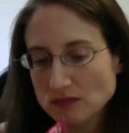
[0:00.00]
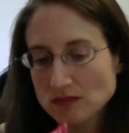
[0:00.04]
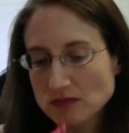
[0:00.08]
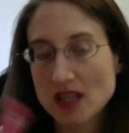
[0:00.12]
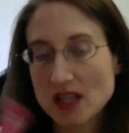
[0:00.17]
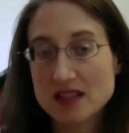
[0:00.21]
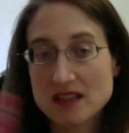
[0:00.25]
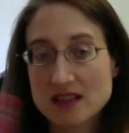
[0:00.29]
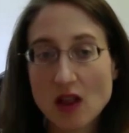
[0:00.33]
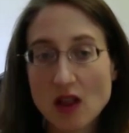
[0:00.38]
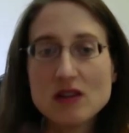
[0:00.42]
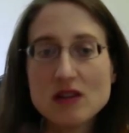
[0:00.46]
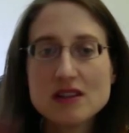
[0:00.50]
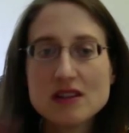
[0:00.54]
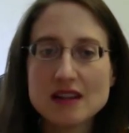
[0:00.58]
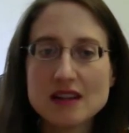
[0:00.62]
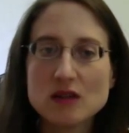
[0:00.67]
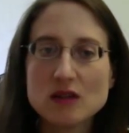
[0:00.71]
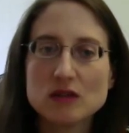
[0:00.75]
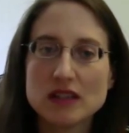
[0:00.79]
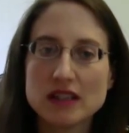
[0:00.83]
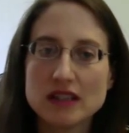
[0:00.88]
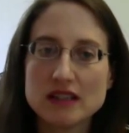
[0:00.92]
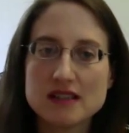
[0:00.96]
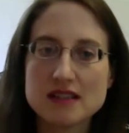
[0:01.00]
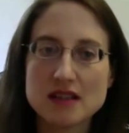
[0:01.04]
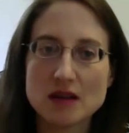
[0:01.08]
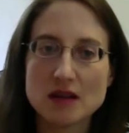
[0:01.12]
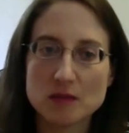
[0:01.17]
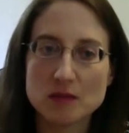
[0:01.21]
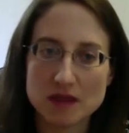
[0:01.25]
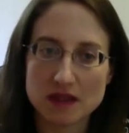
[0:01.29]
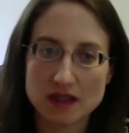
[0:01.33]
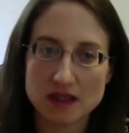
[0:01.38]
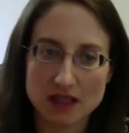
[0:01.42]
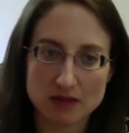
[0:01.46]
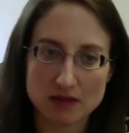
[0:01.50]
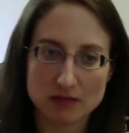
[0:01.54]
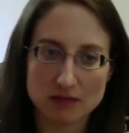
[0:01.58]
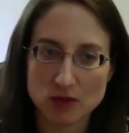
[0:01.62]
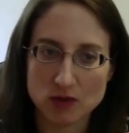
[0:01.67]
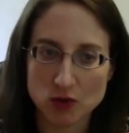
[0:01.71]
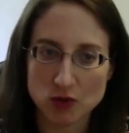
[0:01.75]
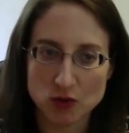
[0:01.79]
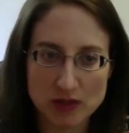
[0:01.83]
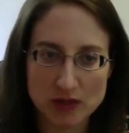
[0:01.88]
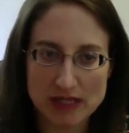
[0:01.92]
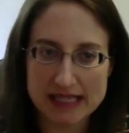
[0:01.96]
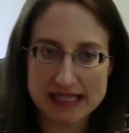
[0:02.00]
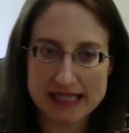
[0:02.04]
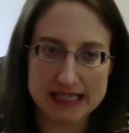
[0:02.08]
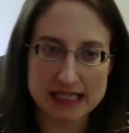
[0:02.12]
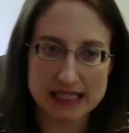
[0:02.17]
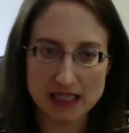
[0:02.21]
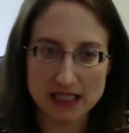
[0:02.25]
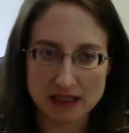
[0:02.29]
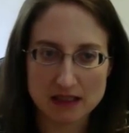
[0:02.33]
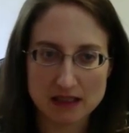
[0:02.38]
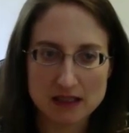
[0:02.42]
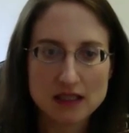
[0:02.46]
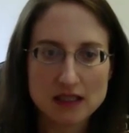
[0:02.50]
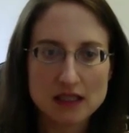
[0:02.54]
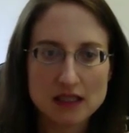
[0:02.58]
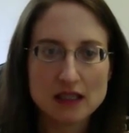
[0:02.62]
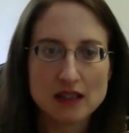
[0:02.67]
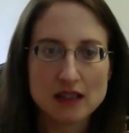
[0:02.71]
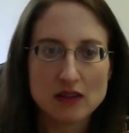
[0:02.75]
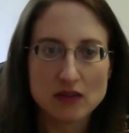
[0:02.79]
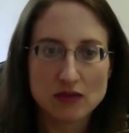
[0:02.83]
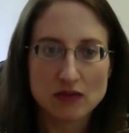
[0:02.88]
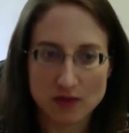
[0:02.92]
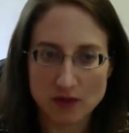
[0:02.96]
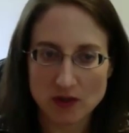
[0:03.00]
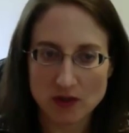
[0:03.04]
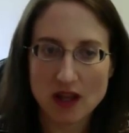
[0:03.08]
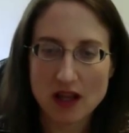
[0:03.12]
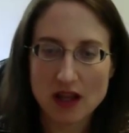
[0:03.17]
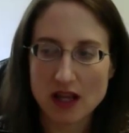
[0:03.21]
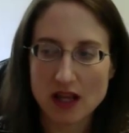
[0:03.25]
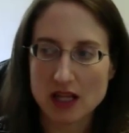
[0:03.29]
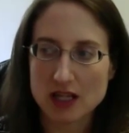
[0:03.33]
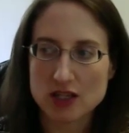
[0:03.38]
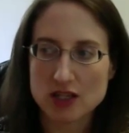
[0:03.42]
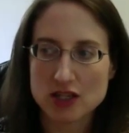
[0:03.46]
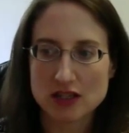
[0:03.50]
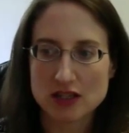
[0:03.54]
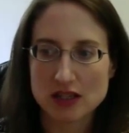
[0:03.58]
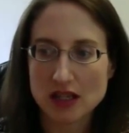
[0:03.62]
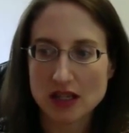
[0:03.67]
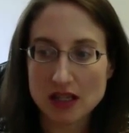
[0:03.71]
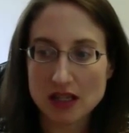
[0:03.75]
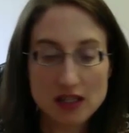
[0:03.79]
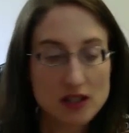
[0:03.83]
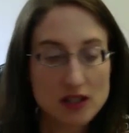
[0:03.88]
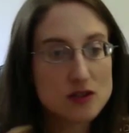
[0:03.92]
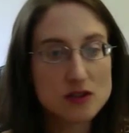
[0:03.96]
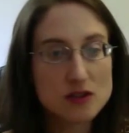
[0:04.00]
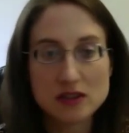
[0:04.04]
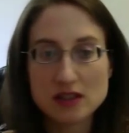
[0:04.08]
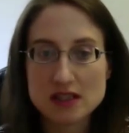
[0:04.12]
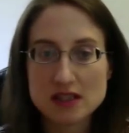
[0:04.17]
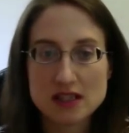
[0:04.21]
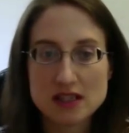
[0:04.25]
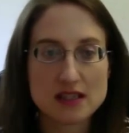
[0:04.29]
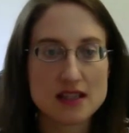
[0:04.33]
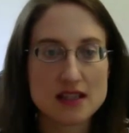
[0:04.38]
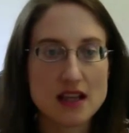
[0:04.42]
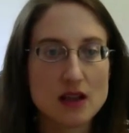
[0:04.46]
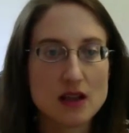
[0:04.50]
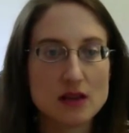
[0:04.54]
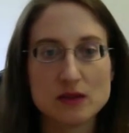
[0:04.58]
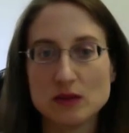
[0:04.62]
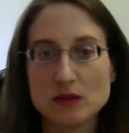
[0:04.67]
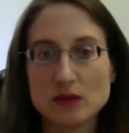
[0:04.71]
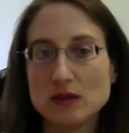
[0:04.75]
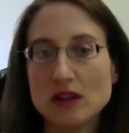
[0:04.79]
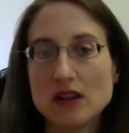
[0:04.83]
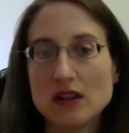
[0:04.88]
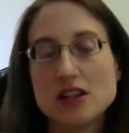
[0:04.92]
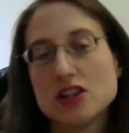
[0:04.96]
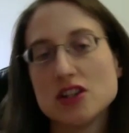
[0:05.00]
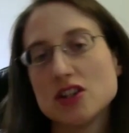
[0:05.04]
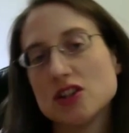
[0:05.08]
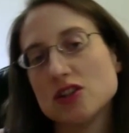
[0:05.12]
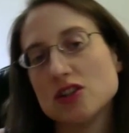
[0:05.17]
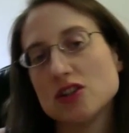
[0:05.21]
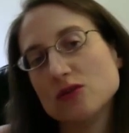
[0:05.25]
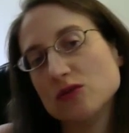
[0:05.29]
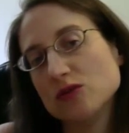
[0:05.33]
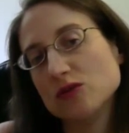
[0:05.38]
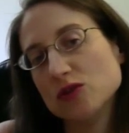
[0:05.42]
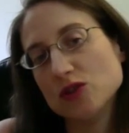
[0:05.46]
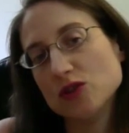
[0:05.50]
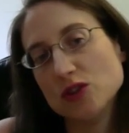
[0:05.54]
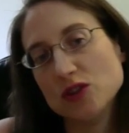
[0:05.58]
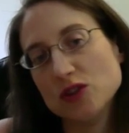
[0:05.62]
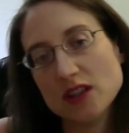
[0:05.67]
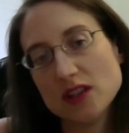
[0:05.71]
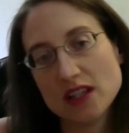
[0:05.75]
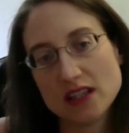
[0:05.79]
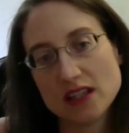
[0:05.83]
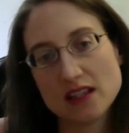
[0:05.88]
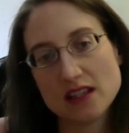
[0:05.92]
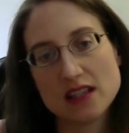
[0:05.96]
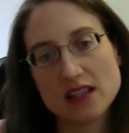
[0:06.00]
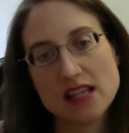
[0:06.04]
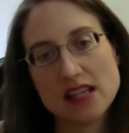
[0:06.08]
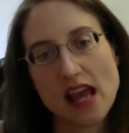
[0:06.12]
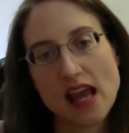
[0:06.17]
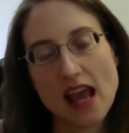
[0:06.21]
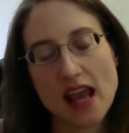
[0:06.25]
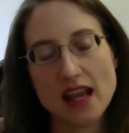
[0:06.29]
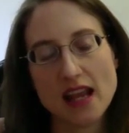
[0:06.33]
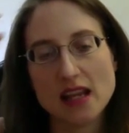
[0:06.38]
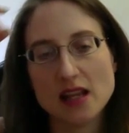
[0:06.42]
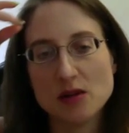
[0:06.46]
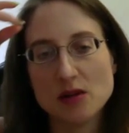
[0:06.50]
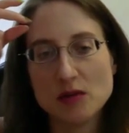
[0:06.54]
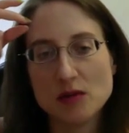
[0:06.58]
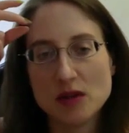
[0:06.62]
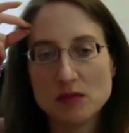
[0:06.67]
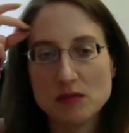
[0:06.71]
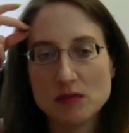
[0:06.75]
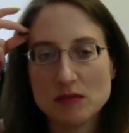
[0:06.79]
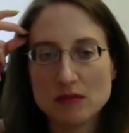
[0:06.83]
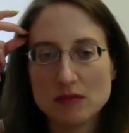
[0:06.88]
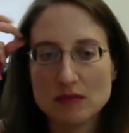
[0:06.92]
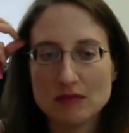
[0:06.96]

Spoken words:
as long as I don't eat something greasy for lunch, it usually sticks out through lunch to the end of the day. And I mean,